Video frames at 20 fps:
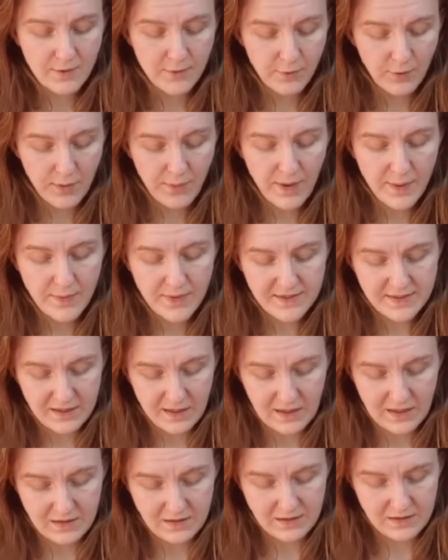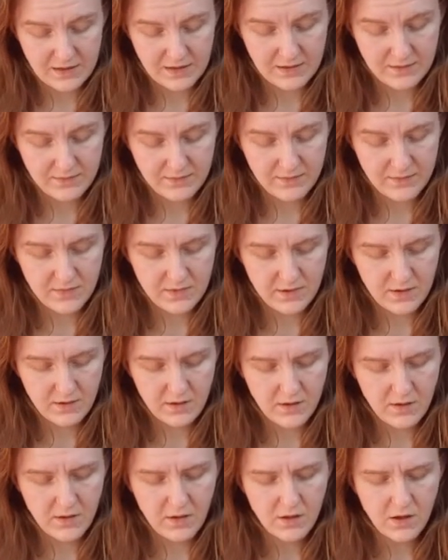we may be silent."
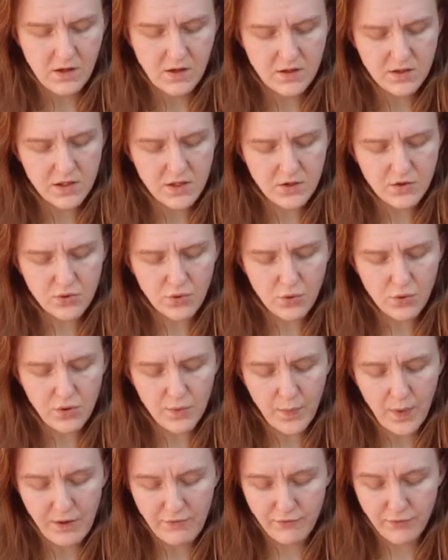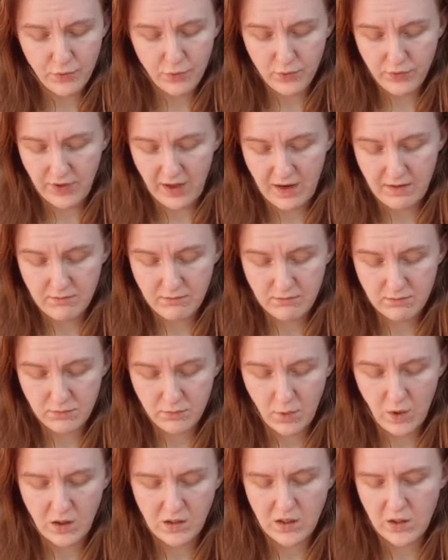"Do you talk by rule, then,
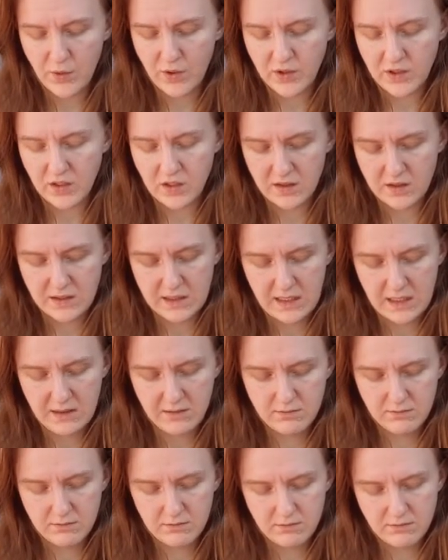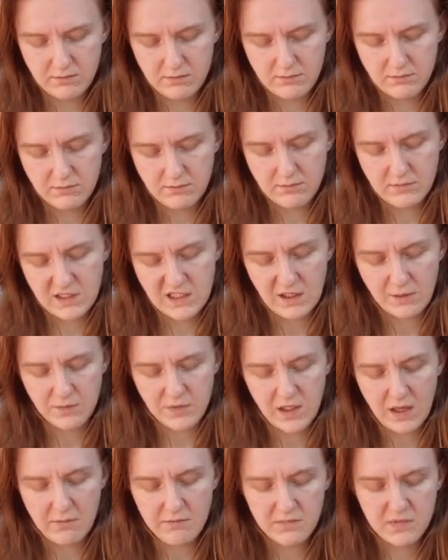while you are dancing?"
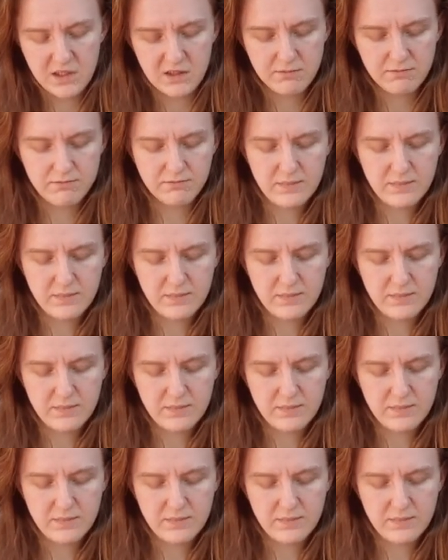"Sometimes.